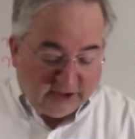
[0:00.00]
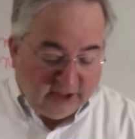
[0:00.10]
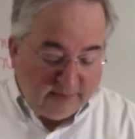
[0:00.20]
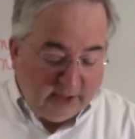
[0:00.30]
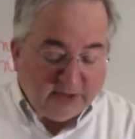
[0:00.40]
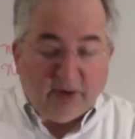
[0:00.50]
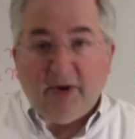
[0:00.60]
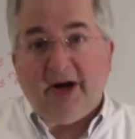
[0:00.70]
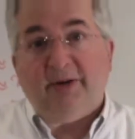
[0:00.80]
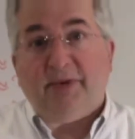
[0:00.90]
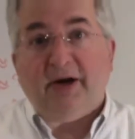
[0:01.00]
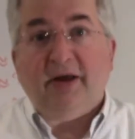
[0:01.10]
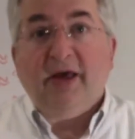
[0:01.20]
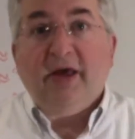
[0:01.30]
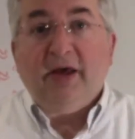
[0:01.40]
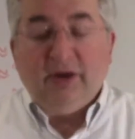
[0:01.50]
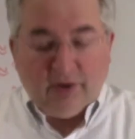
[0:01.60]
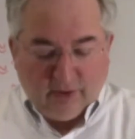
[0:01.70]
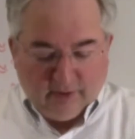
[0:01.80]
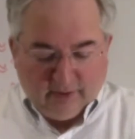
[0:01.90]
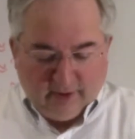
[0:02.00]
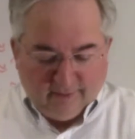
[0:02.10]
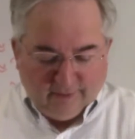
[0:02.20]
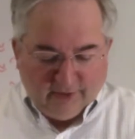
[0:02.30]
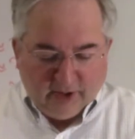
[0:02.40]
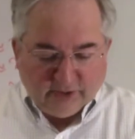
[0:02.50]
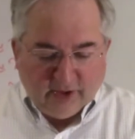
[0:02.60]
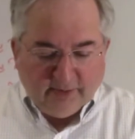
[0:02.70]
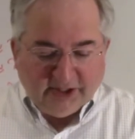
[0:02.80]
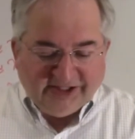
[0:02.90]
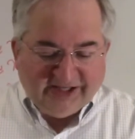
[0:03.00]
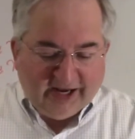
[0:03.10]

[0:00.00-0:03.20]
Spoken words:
Sometimes I write it, but you have a video, so I'm going to say